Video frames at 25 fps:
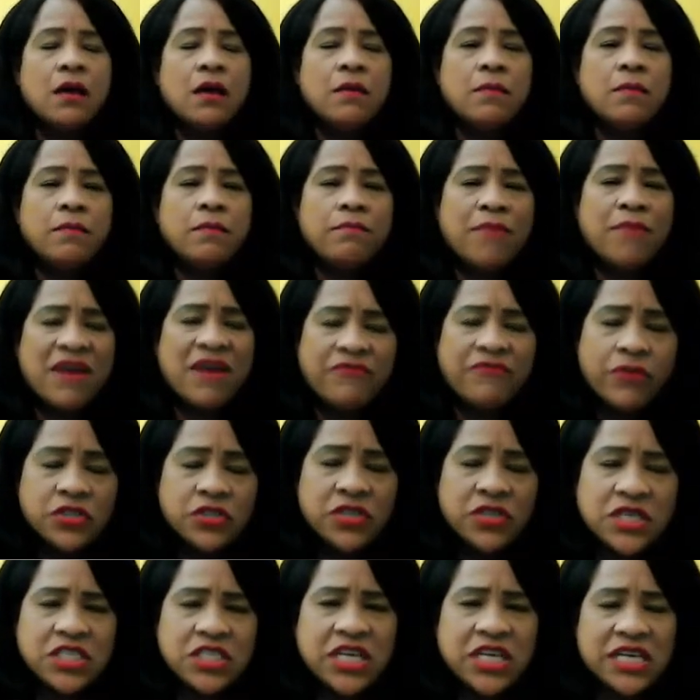My first
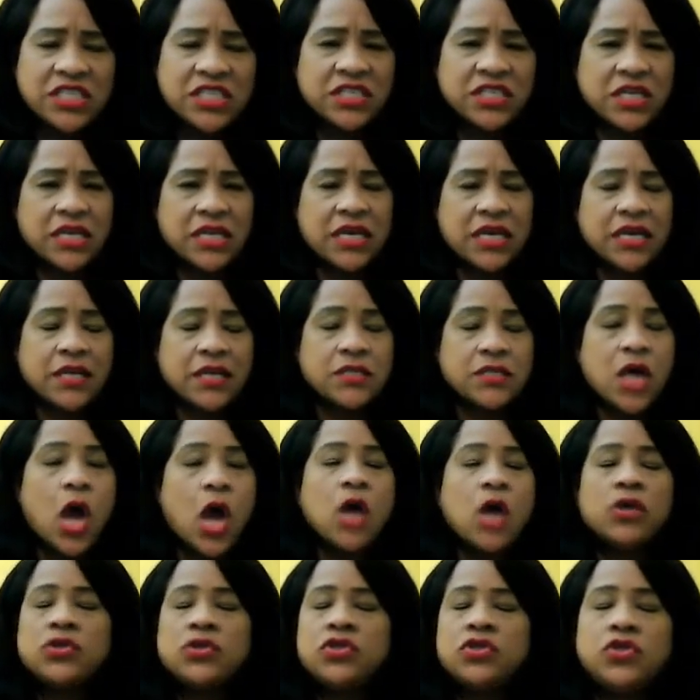suggestion is
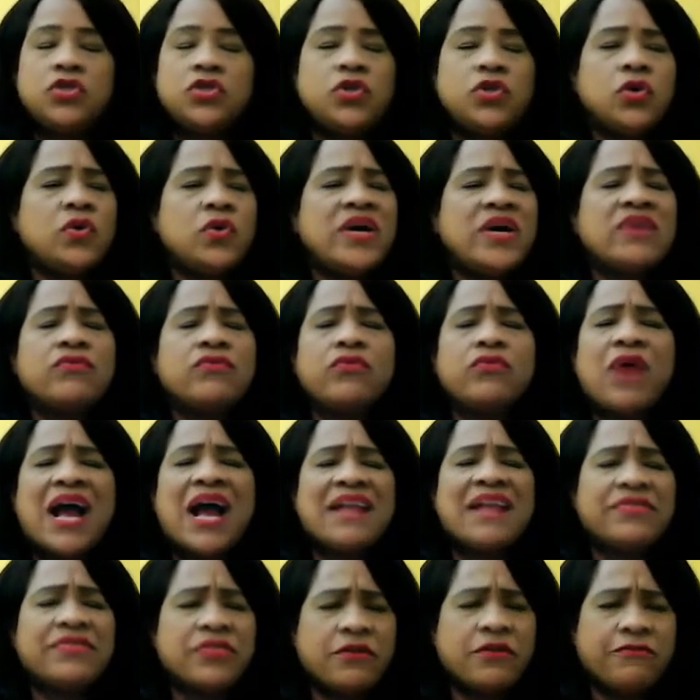do it
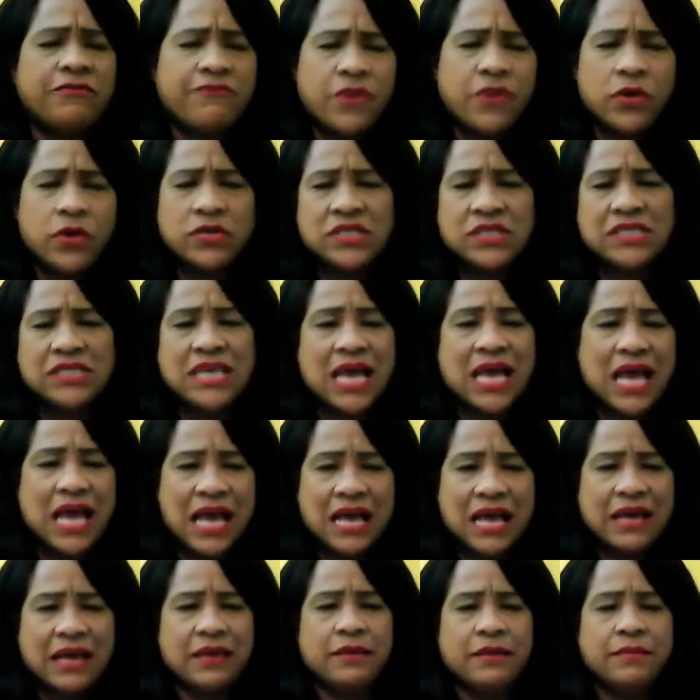right the first time.